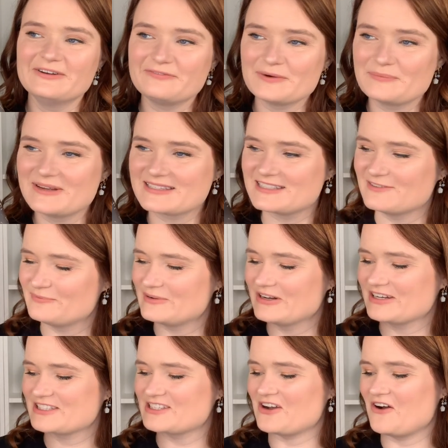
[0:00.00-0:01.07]
from Peace Love
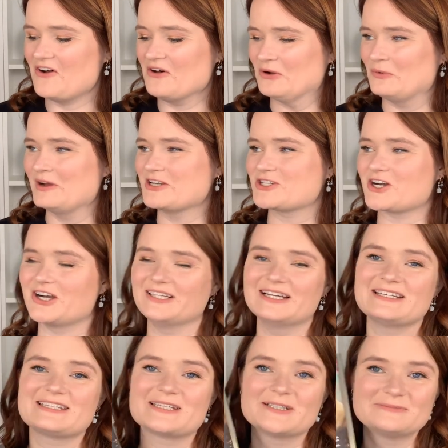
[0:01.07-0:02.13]
Books haul Queen
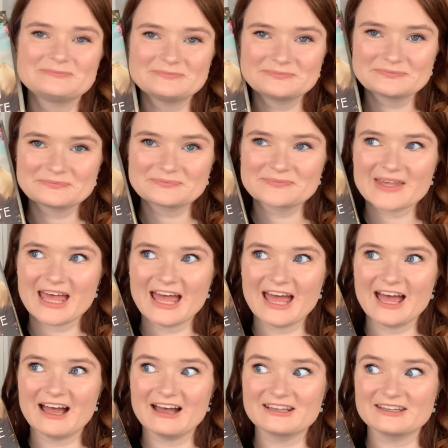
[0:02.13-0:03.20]
Charlotte,
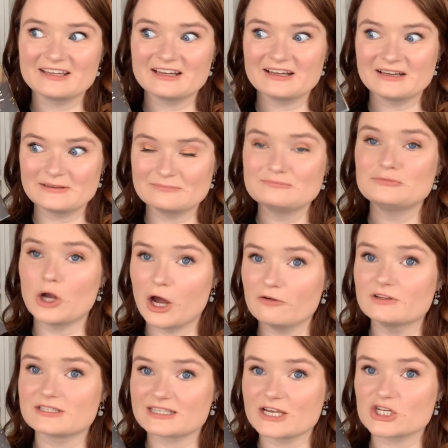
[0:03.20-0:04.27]
uh, the
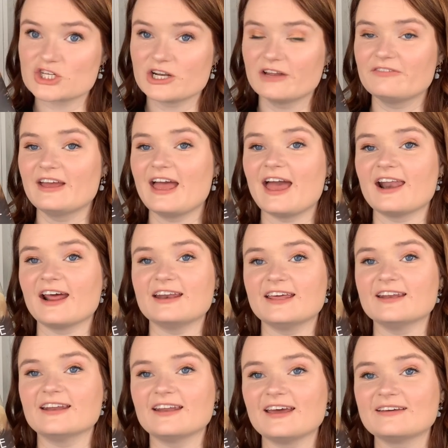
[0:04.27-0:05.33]
novelization of it, and I
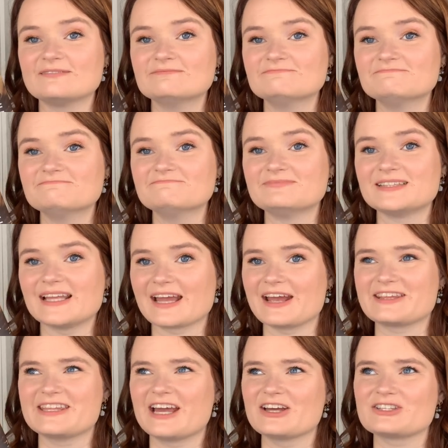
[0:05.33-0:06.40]
needed it. Like, I
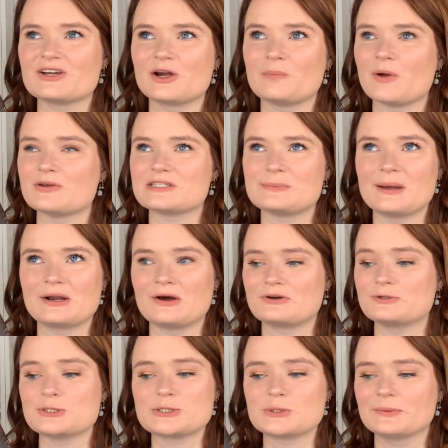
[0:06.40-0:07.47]
think I saw her post about it on
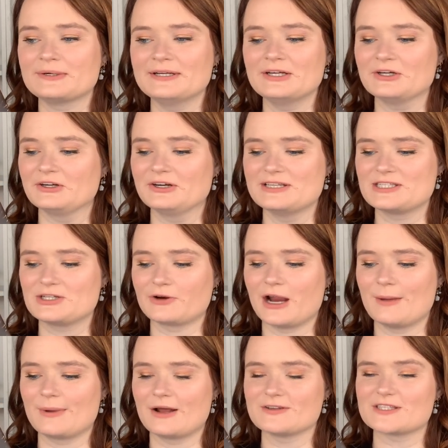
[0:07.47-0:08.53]
her story or her Instagram,
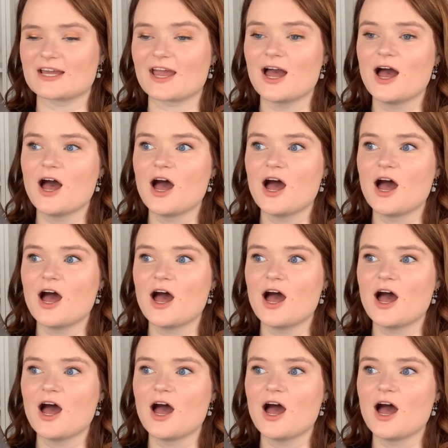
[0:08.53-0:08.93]
and I was like,